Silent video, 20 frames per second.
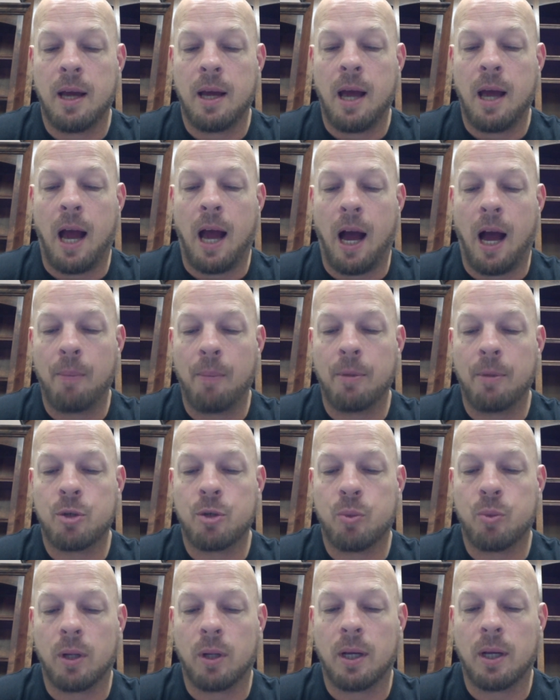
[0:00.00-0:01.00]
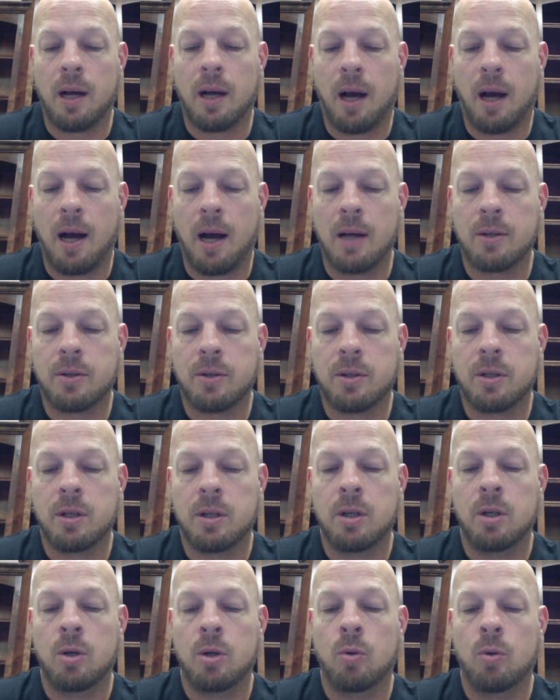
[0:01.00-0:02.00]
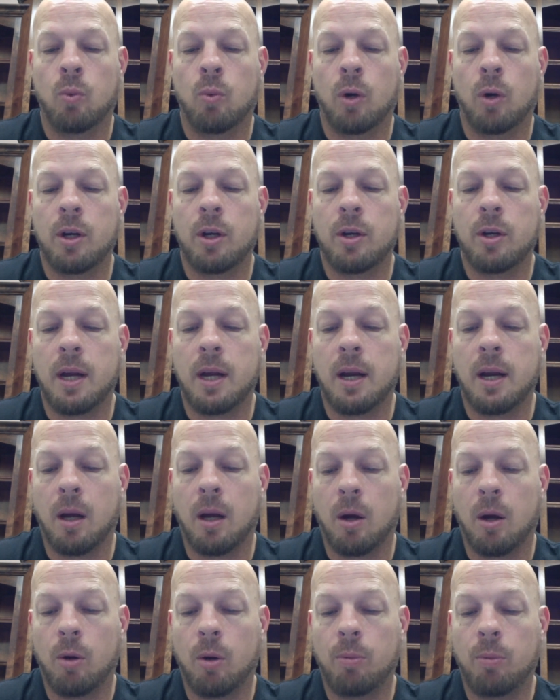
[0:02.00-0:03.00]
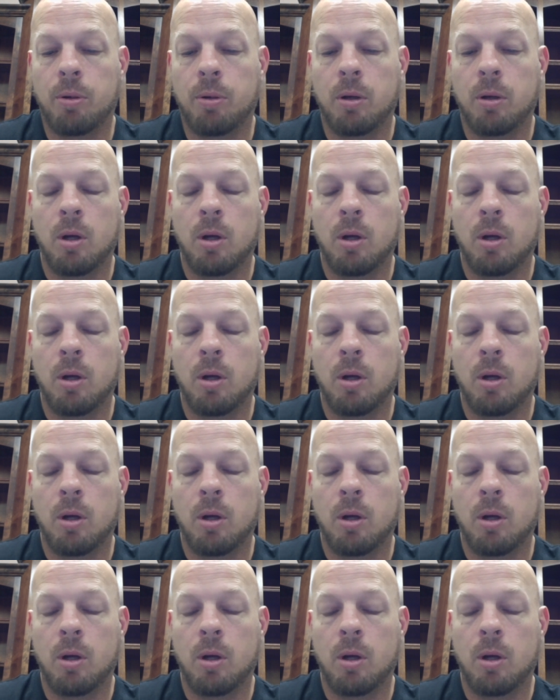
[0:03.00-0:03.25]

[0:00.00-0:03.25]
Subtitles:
How much will it cost? Will you need help?